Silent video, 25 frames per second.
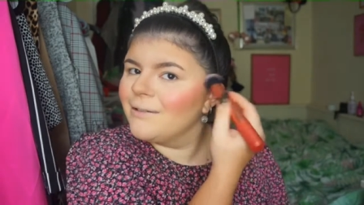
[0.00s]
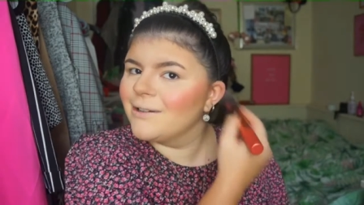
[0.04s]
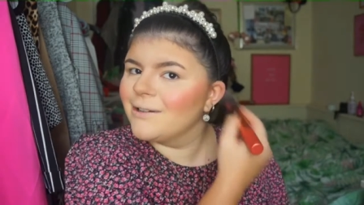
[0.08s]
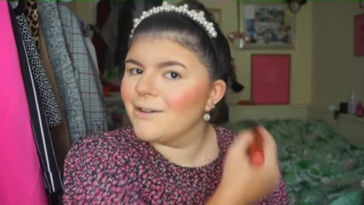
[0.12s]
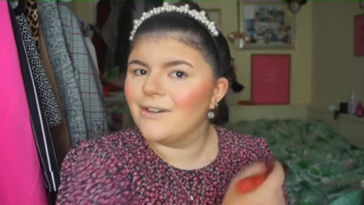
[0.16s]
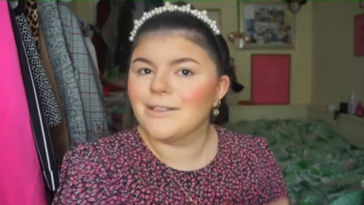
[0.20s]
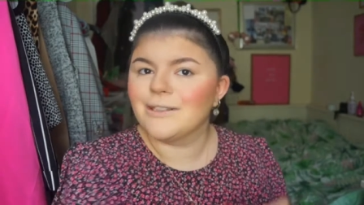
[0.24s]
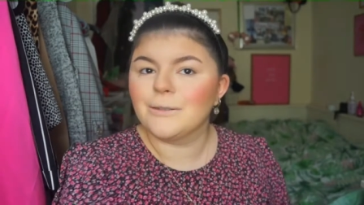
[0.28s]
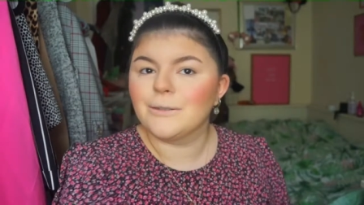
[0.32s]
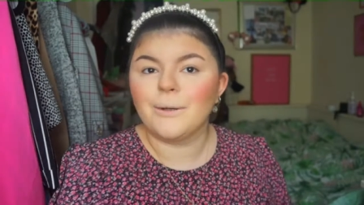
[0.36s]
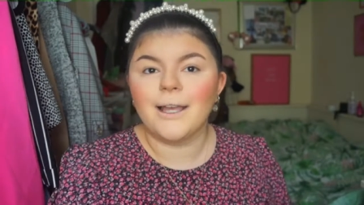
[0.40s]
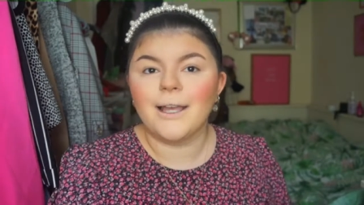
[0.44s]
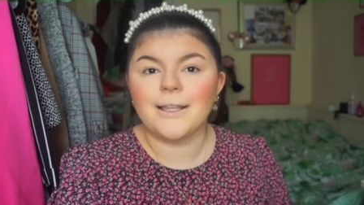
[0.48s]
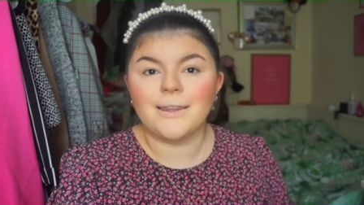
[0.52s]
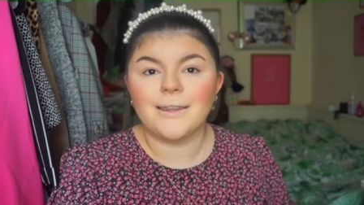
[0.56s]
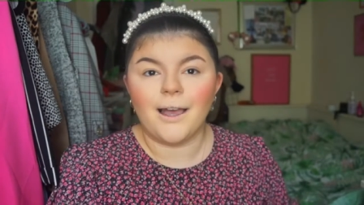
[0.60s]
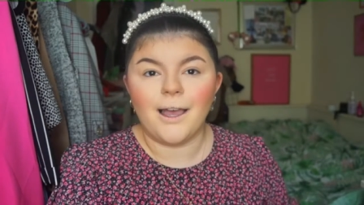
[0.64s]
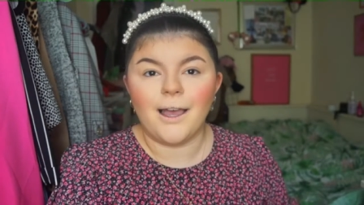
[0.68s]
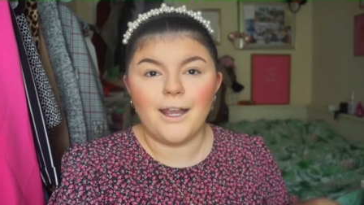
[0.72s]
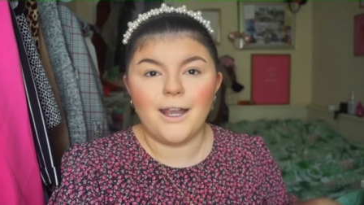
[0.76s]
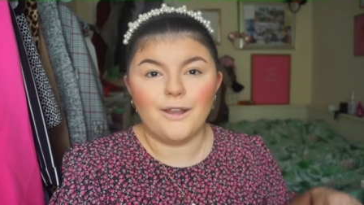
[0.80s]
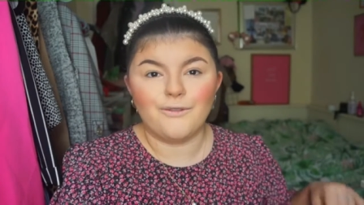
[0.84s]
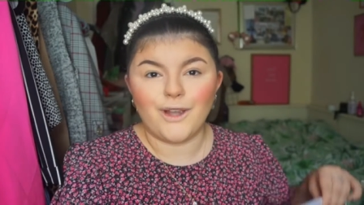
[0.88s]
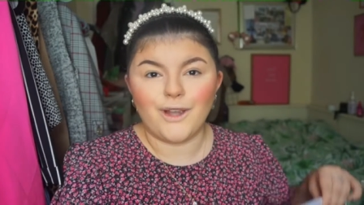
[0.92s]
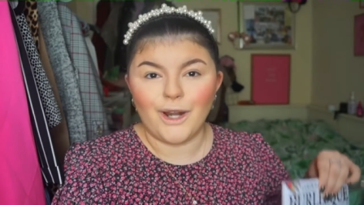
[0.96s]
got into her head that I
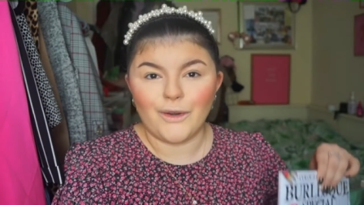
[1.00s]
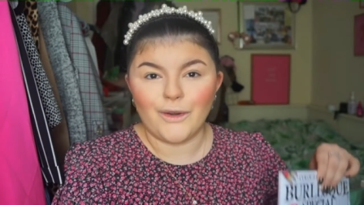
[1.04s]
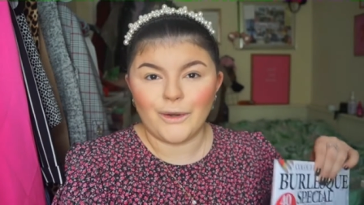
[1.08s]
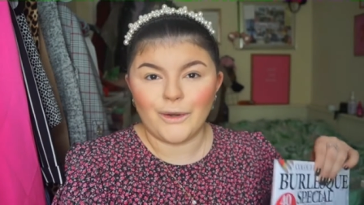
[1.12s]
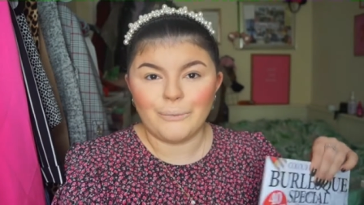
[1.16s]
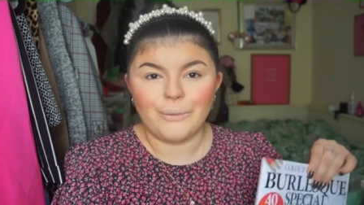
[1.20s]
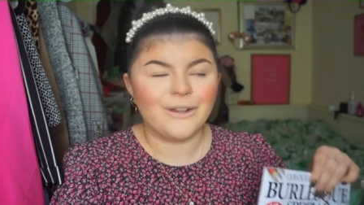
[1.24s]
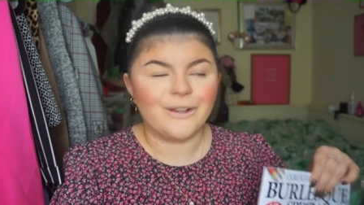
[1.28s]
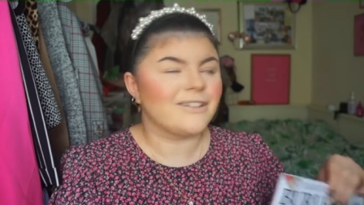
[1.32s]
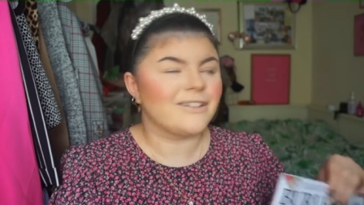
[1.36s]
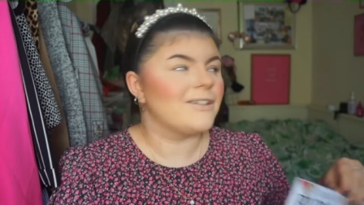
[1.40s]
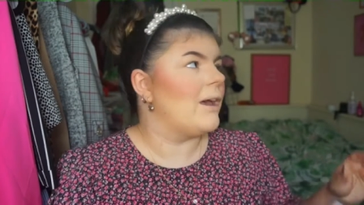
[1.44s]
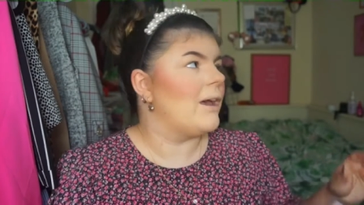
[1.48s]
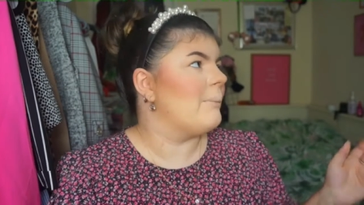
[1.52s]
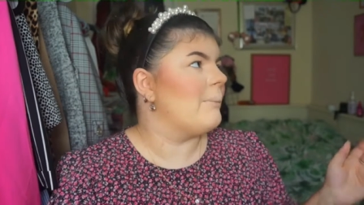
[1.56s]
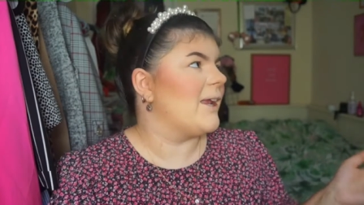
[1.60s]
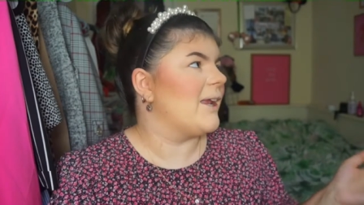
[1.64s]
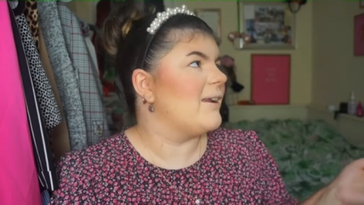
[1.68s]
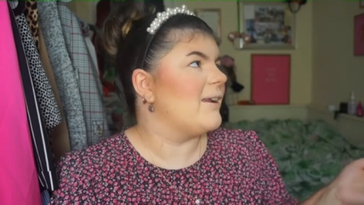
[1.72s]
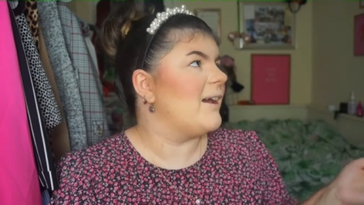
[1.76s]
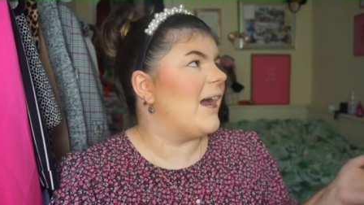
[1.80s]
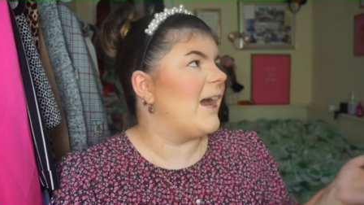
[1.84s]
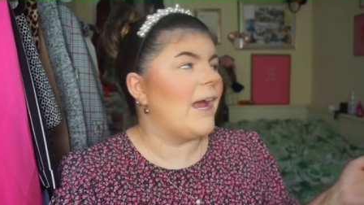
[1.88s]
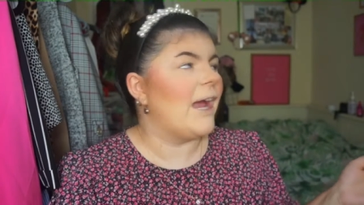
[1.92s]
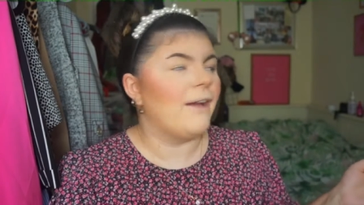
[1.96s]
love colouring books. I mean,
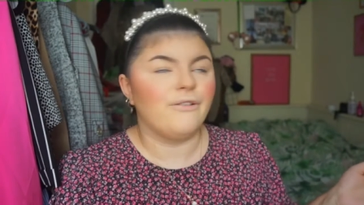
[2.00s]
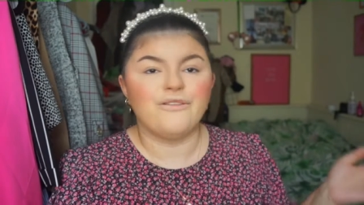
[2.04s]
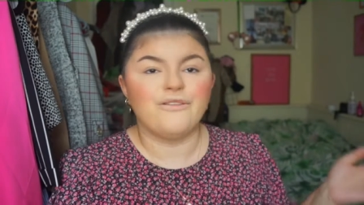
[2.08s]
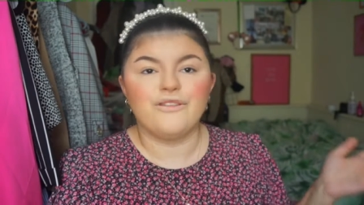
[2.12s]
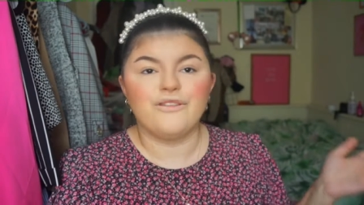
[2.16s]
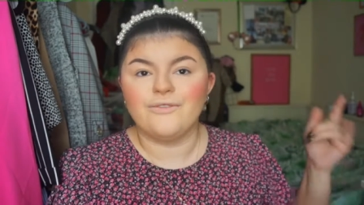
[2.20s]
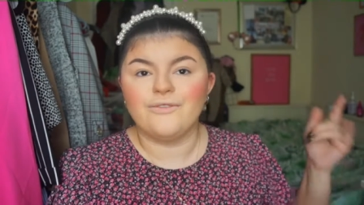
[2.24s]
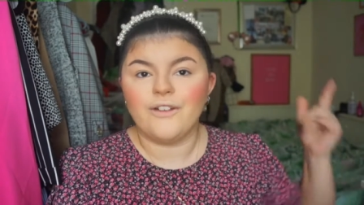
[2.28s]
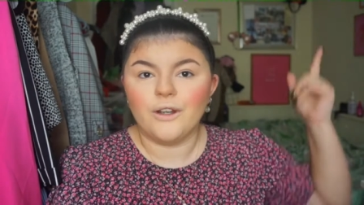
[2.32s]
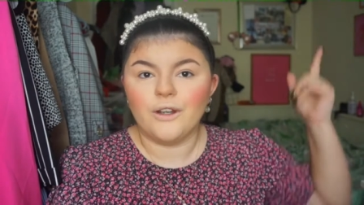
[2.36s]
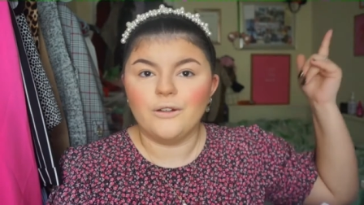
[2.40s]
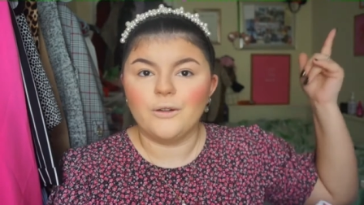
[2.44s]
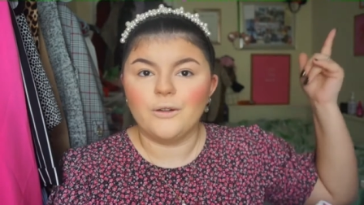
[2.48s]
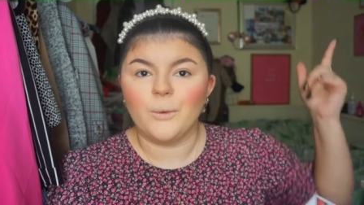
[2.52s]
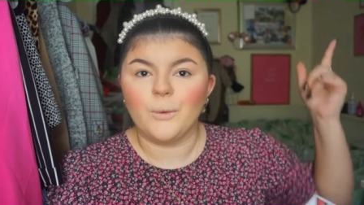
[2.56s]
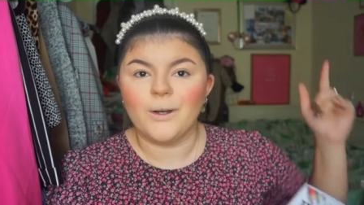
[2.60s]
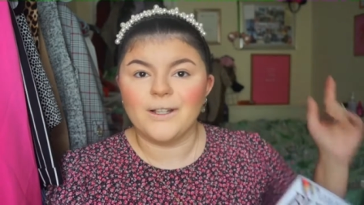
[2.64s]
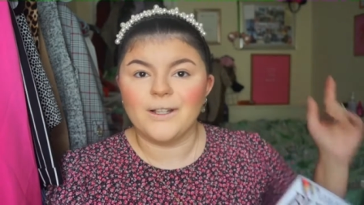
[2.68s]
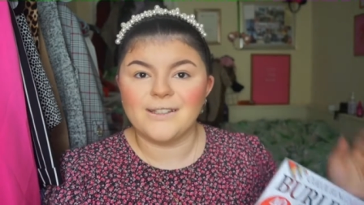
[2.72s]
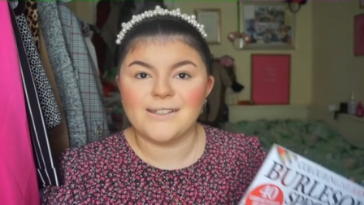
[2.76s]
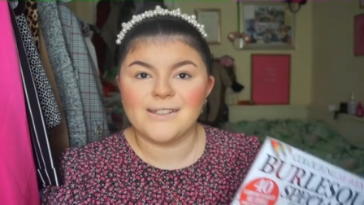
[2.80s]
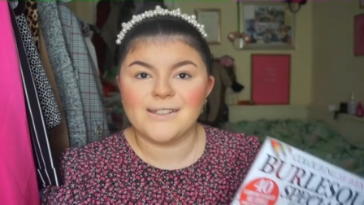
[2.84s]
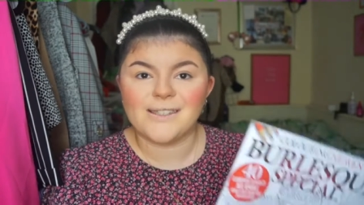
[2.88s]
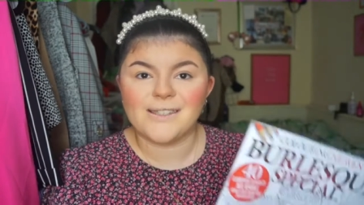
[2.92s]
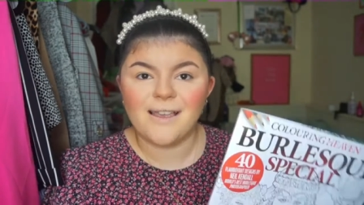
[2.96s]
I have a few Vogue
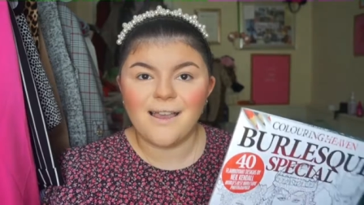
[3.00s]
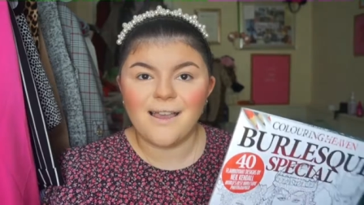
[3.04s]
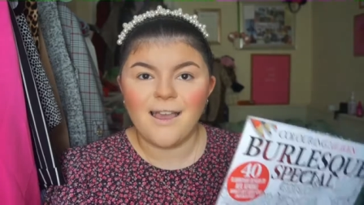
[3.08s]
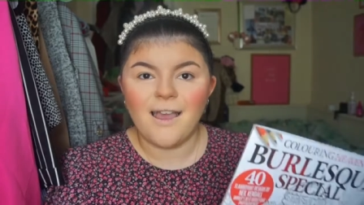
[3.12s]
ones.